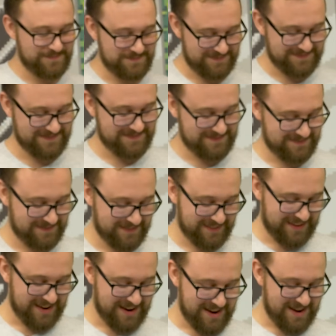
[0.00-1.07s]
Okay.
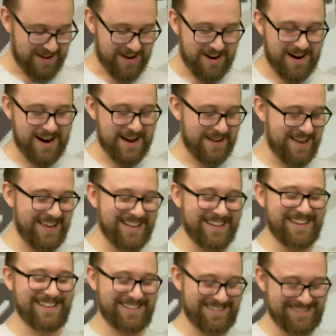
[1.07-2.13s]
All right.
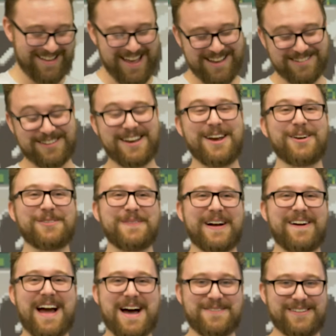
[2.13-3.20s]
So here's my
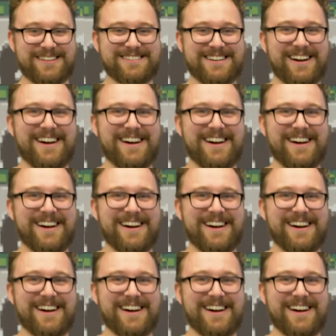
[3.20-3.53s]
graphics